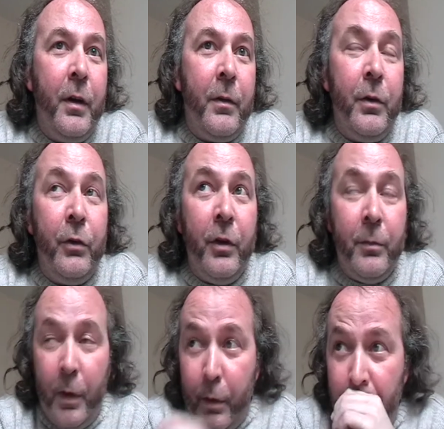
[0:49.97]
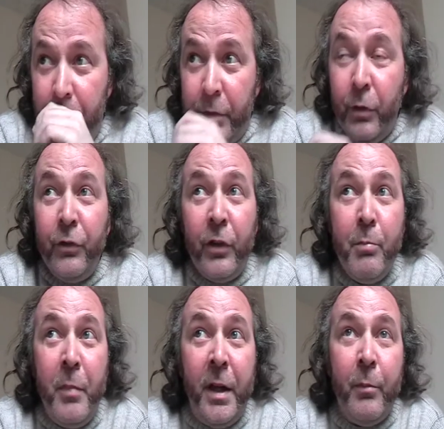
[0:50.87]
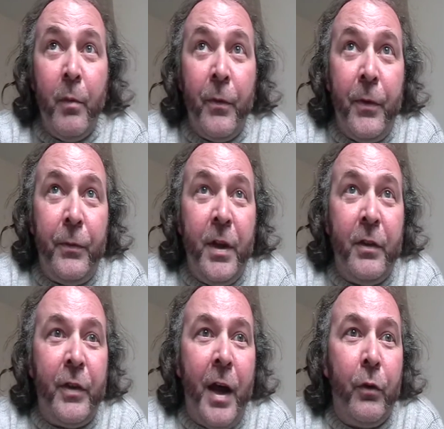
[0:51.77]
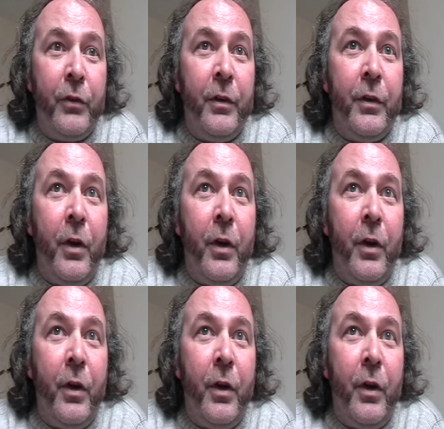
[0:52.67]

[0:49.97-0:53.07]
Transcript: usually a minimum of 15,000,